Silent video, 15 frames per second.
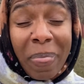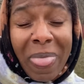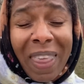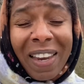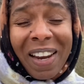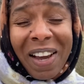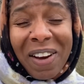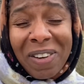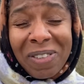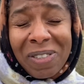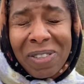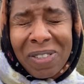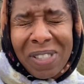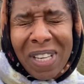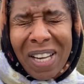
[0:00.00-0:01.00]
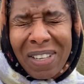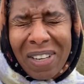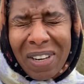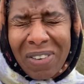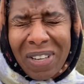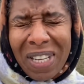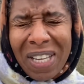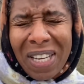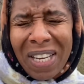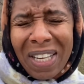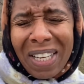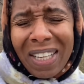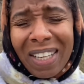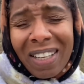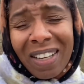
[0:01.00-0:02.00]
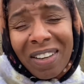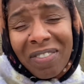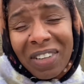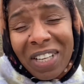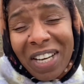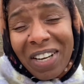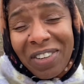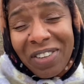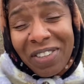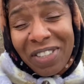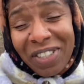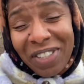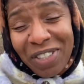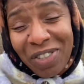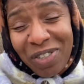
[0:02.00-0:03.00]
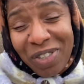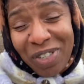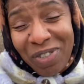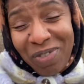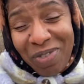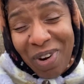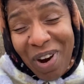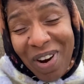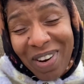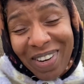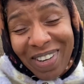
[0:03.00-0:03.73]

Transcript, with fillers: And I also send out healing and loving energy to Chris Rock.